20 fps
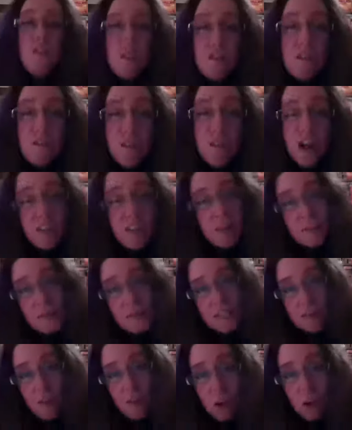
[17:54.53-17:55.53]
find that piece
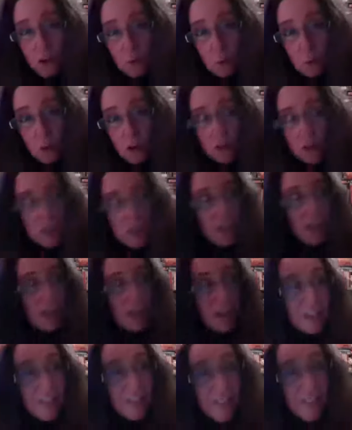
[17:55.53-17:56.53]
of artwork in
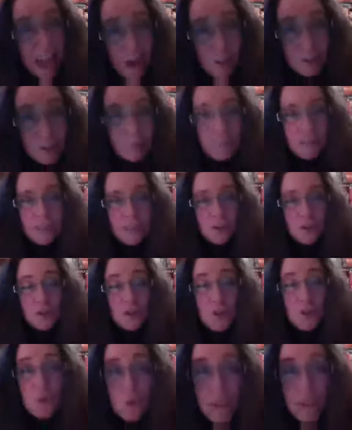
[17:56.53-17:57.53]
1,000 pieces,
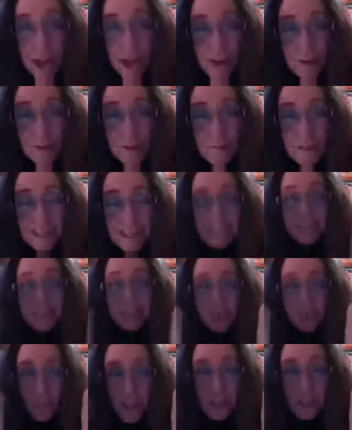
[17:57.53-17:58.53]
2,000 pieces,
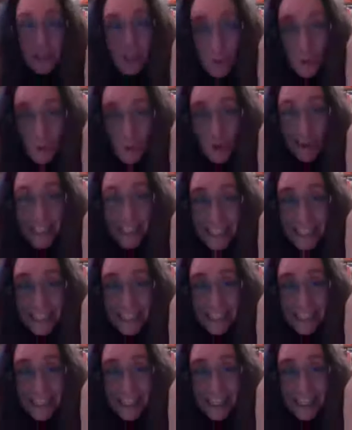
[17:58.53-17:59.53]
and reconstruct it,
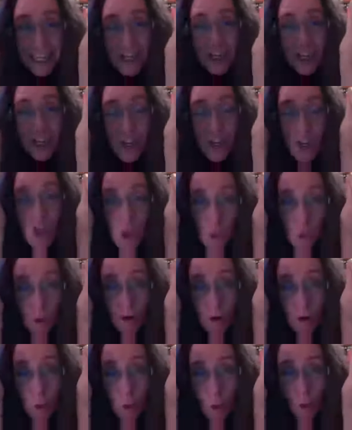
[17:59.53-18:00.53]
you are
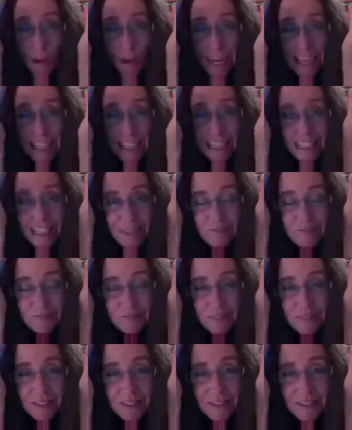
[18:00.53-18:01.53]
going...
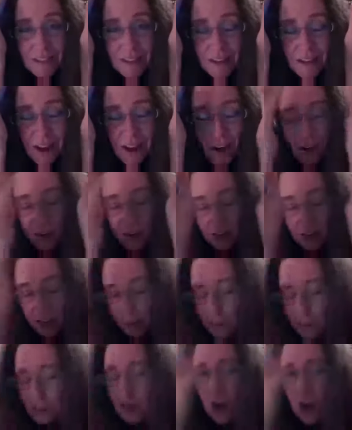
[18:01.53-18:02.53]
All right, I'm
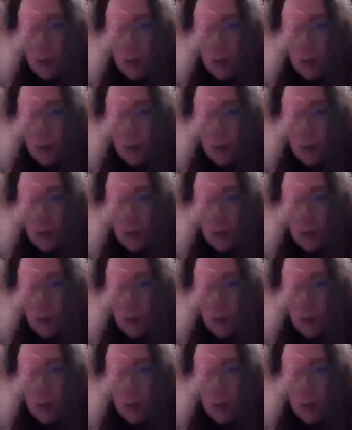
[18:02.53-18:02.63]
going to talk about